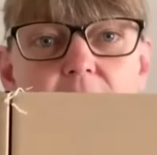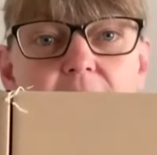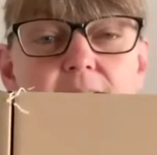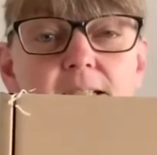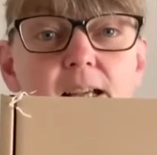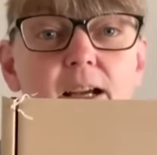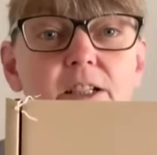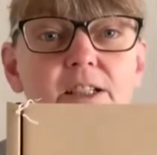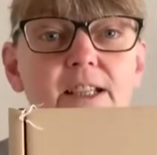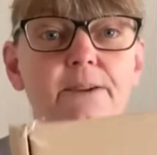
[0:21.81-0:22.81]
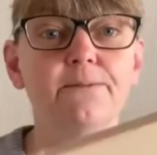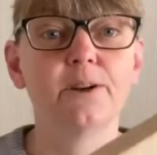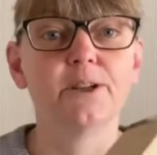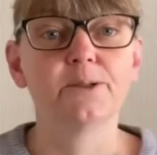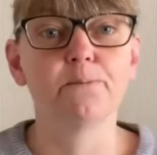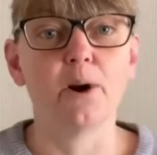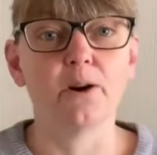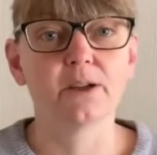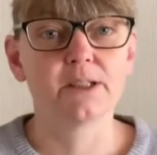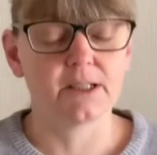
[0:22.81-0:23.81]
It is a different
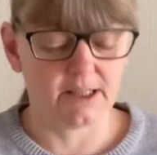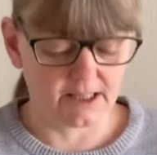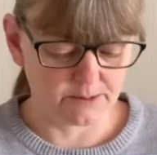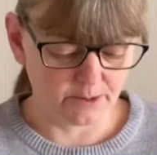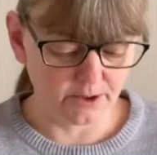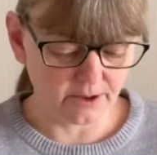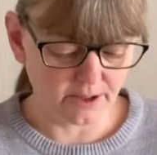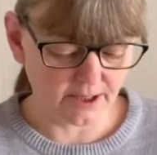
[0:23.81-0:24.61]
box this month.